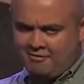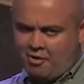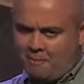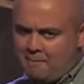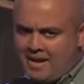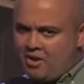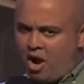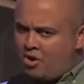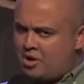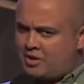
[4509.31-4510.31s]
For me,
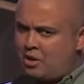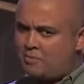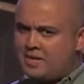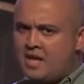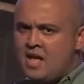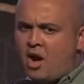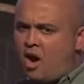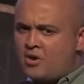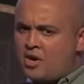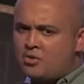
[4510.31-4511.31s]
oh no, they look me.
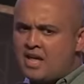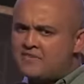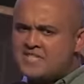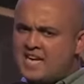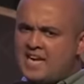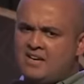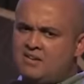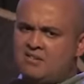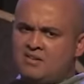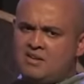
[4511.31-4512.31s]
Oh no, they've
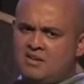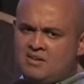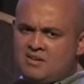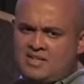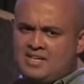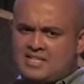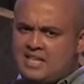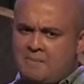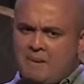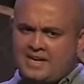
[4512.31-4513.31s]
seen these
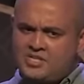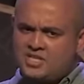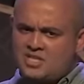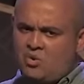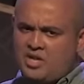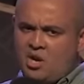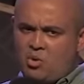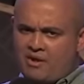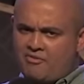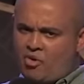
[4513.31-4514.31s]
thin managers. Now they're
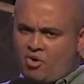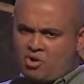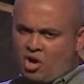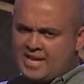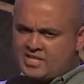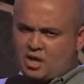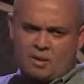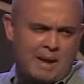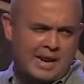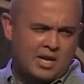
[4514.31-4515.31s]
looking for
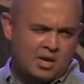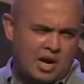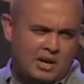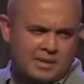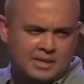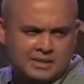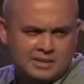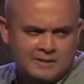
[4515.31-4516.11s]
cholesterol man. You know what I mean?